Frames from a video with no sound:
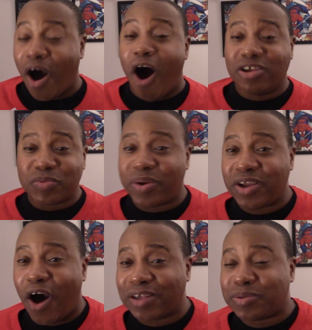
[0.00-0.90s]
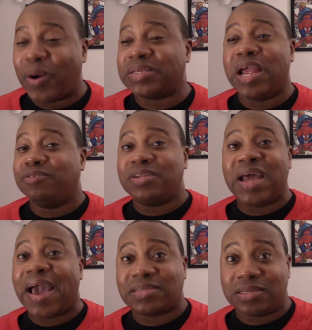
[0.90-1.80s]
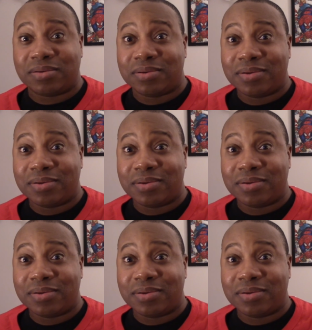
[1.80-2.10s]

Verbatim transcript: Also pretty awesome watching Adrian Axon.